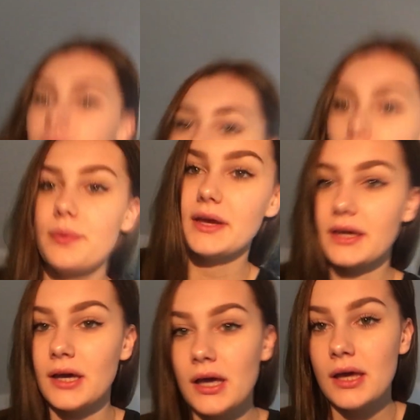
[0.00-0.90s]

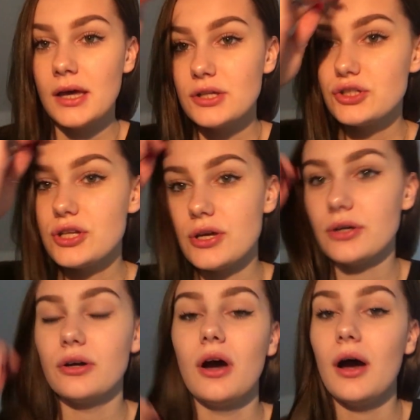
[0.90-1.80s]
Hoping
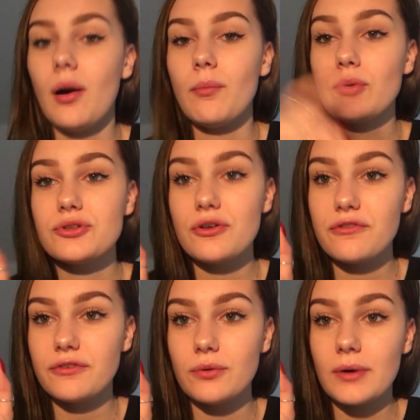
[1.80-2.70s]
to also
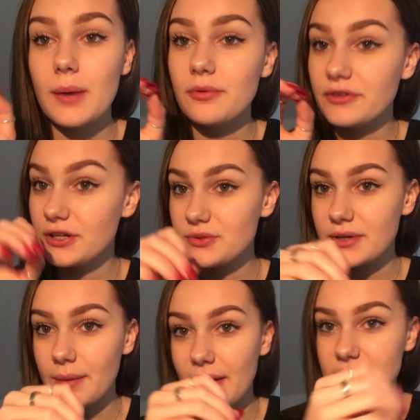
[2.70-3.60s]
film a couple videos when I
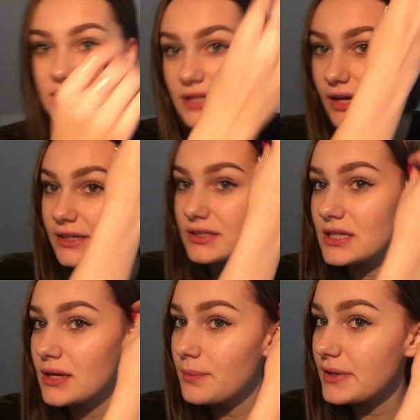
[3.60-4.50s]
get back
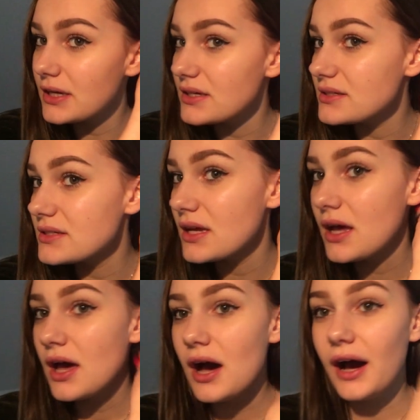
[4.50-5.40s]
tonight because
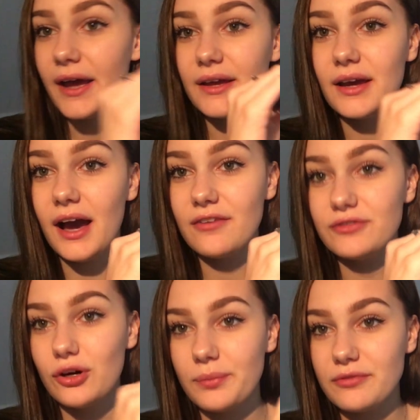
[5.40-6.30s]
I have
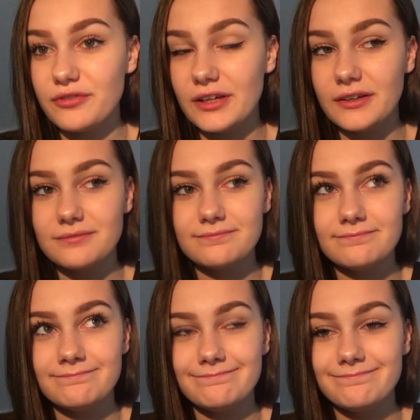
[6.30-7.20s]
not been
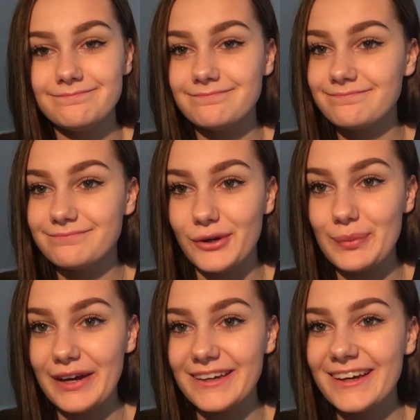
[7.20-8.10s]
feeling
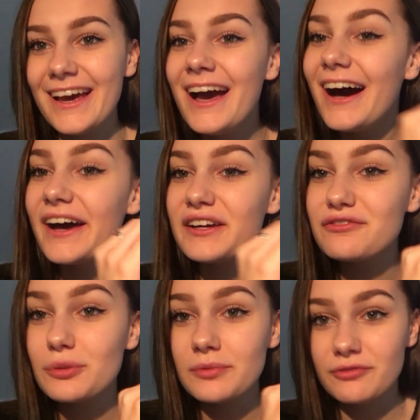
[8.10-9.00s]

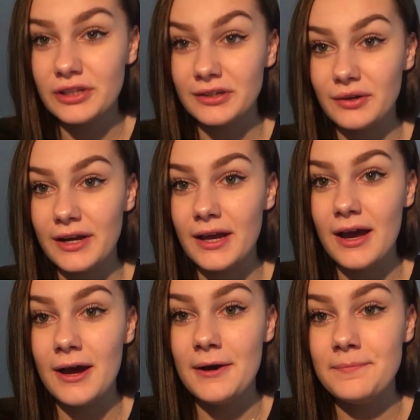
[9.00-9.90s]
great.
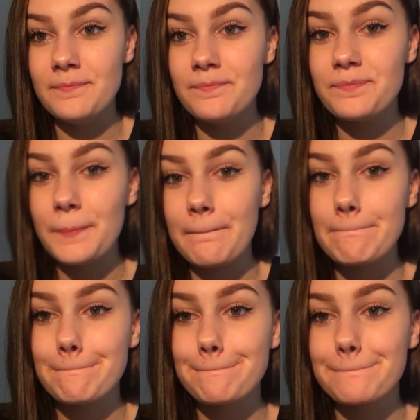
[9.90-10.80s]

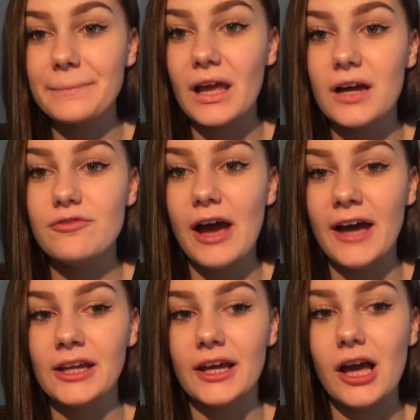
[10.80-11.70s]
I've
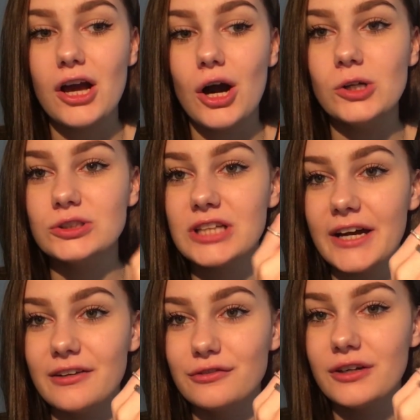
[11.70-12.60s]
had like a cold
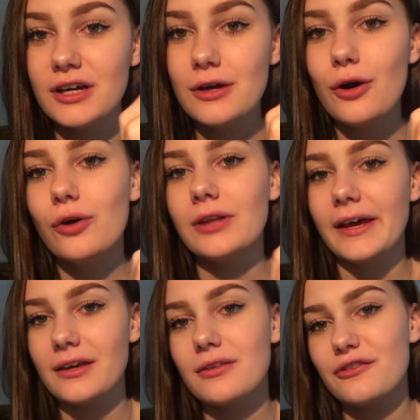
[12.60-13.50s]
kind of, or
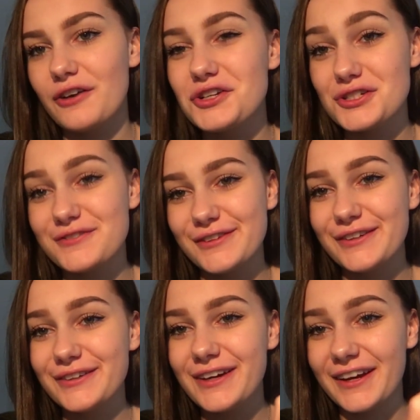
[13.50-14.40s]
like the freshest
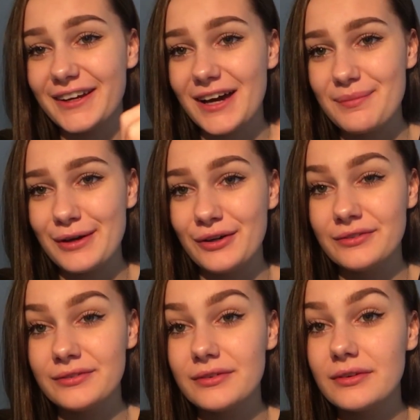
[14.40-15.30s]
flu kind of coming on